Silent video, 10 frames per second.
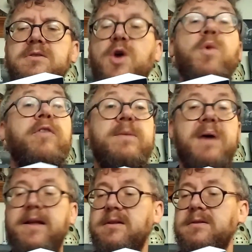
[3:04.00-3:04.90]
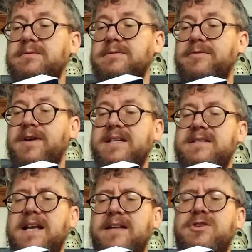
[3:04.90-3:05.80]
Don't worry, Petal, Granny
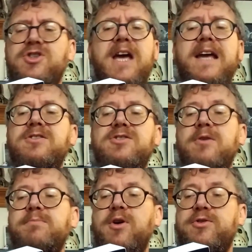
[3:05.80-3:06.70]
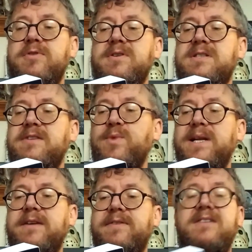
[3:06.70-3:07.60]
said. The shades don't bother us if we
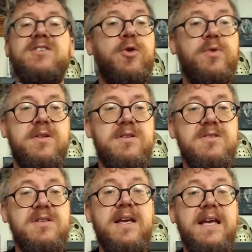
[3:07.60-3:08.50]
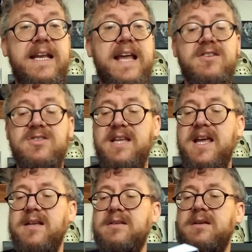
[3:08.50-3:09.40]
leave our tokens in our
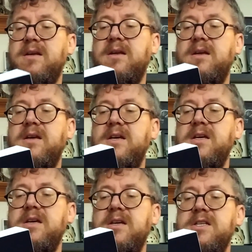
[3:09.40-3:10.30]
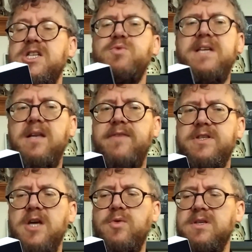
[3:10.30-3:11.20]
stead. You did leave a
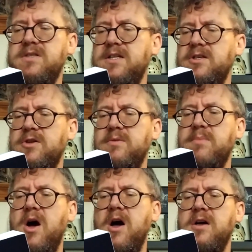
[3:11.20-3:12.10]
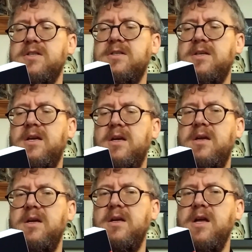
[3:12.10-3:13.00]
token, didn't you? Ma asked.
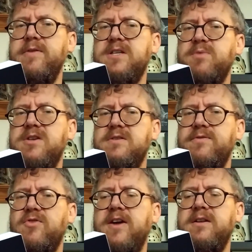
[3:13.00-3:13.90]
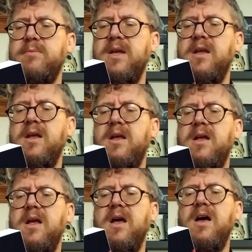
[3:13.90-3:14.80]
Her expression frightened me.
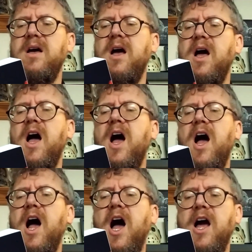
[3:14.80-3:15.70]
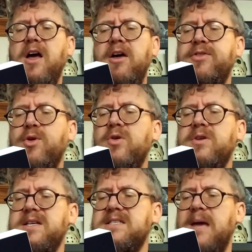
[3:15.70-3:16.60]
Uh, I, I,
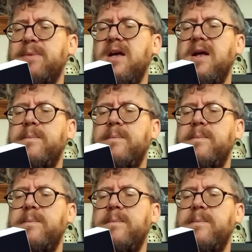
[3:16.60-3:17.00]
thought, I stammered,